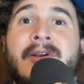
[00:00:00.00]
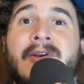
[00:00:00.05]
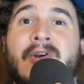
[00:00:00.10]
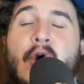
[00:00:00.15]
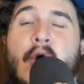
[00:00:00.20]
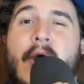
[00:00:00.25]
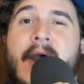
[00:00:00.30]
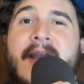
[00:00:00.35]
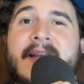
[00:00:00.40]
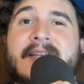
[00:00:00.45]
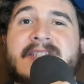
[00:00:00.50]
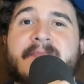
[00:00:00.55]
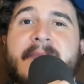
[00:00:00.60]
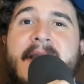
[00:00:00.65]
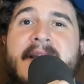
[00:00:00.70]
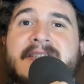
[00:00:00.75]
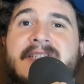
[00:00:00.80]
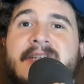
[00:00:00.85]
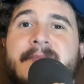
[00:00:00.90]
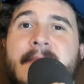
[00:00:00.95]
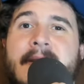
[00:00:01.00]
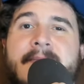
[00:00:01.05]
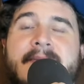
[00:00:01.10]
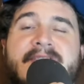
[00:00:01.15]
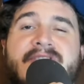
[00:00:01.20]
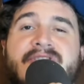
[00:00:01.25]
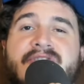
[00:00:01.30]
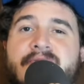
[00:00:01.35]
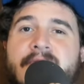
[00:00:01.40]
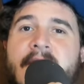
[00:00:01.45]
who I expect to maybe
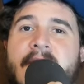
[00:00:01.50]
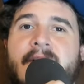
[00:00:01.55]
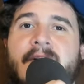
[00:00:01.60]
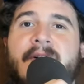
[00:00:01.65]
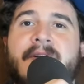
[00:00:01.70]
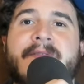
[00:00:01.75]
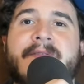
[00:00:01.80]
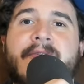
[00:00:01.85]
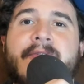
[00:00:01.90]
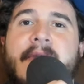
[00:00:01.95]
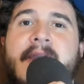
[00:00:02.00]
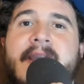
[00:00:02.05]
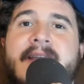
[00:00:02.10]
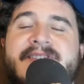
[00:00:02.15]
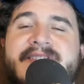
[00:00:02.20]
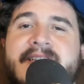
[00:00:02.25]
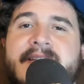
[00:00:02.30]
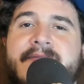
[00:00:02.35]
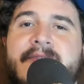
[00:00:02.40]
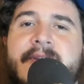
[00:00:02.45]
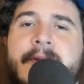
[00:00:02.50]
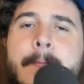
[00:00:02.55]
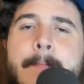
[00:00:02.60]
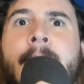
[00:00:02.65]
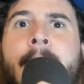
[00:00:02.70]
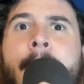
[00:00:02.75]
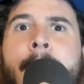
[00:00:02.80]
struggle in the race even.